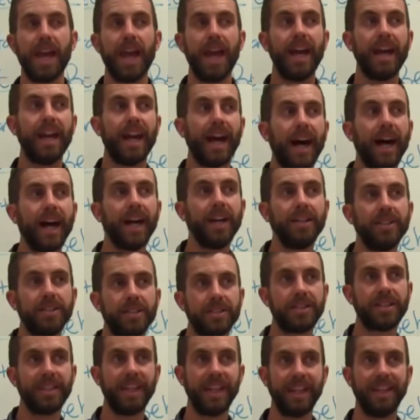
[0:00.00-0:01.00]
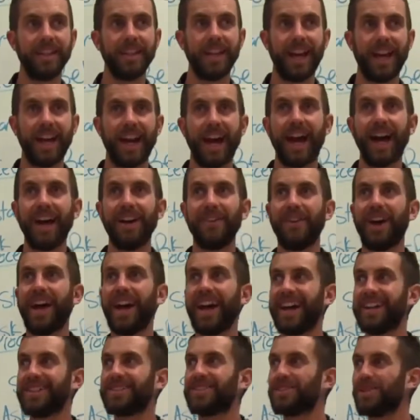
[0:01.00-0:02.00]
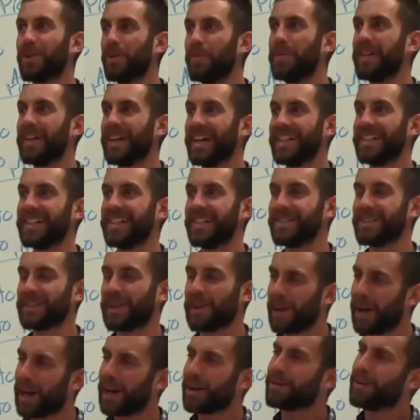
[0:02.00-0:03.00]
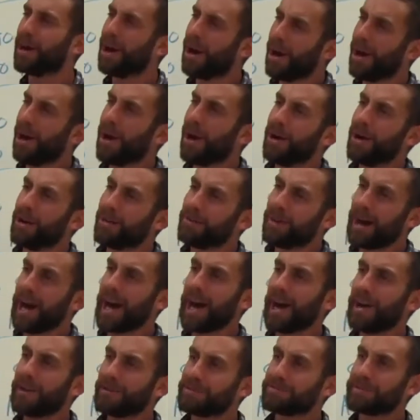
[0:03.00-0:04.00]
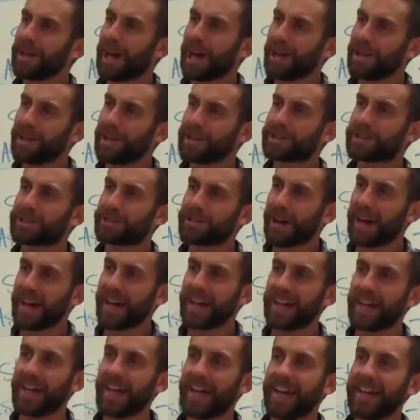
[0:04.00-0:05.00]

And I understand that. I've had so many ideas that are like, well, yeah, let's try it.